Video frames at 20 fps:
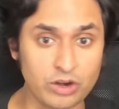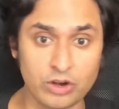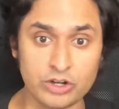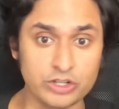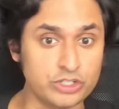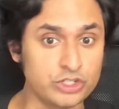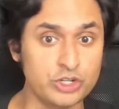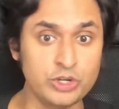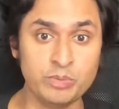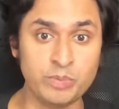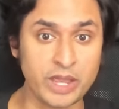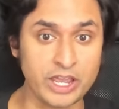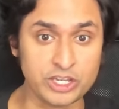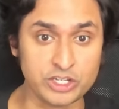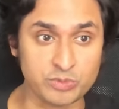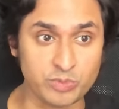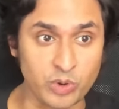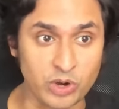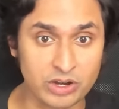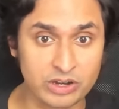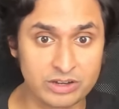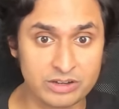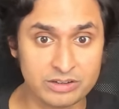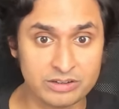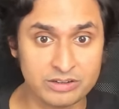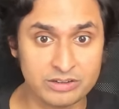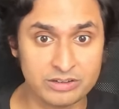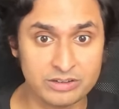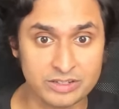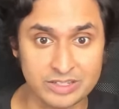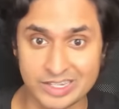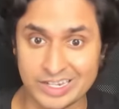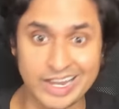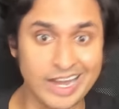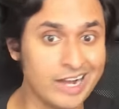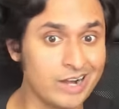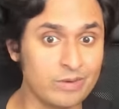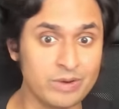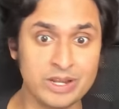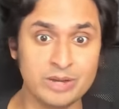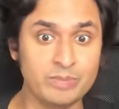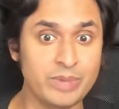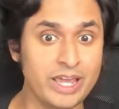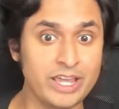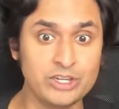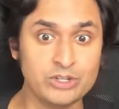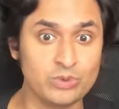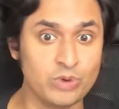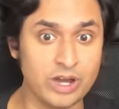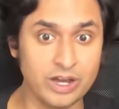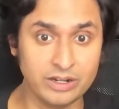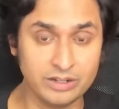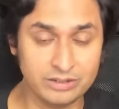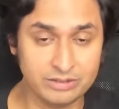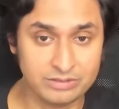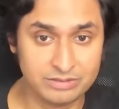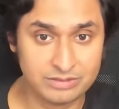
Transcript: or a two page book, you got to read page one.